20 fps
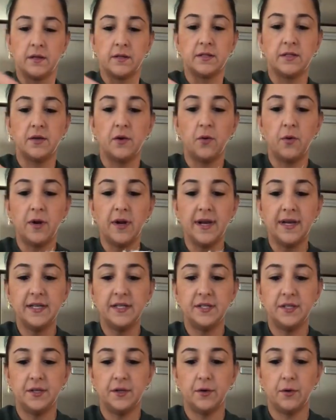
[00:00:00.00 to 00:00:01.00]
So what I
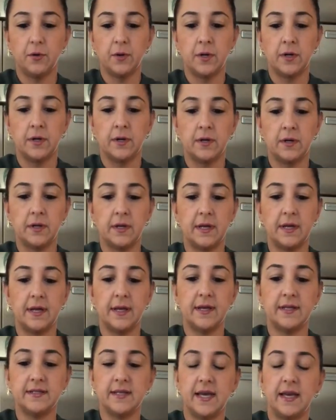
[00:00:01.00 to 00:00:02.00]
do
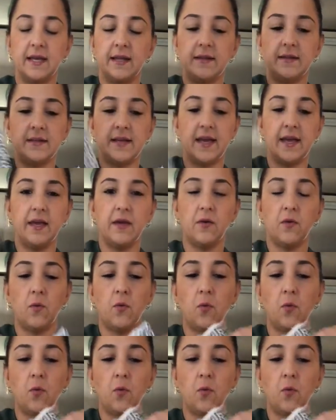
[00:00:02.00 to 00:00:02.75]
is I take